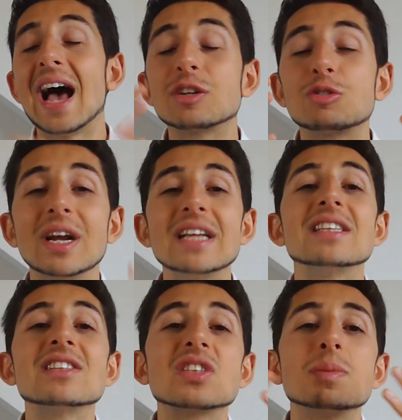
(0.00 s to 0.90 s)
and
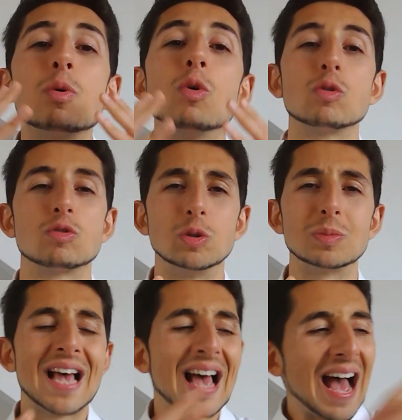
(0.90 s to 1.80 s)
creating support
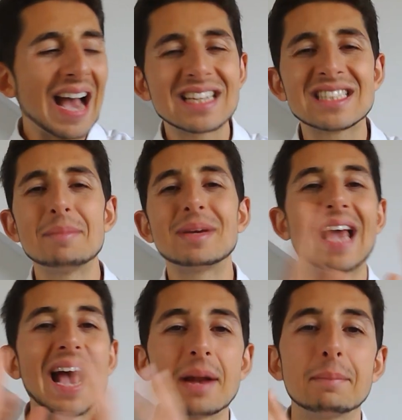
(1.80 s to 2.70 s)
groups,
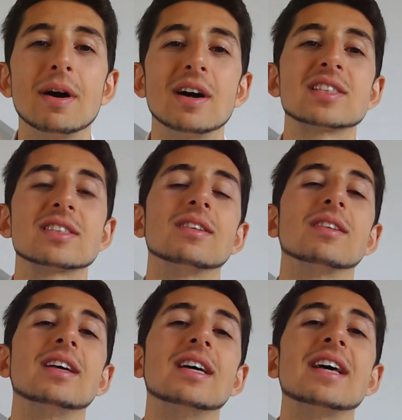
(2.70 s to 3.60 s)
academic and
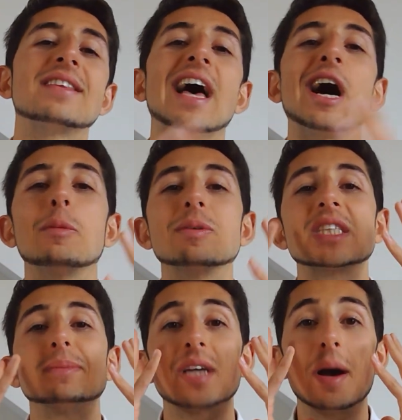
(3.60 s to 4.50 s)
personal, that help
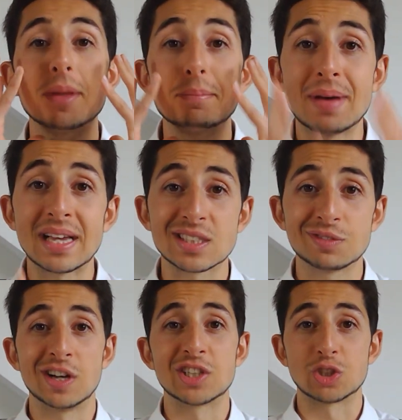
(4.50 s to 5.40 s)
us to become the
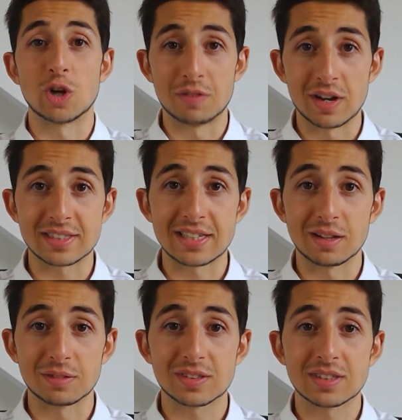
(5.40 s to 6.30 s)
best version of
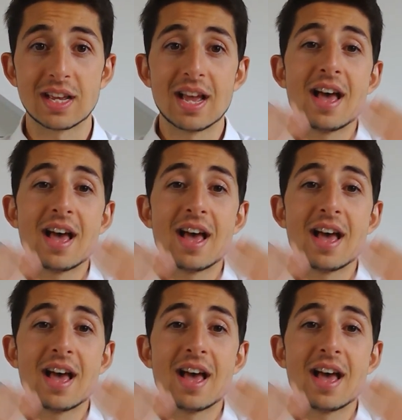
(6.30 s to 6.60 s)
ourselves.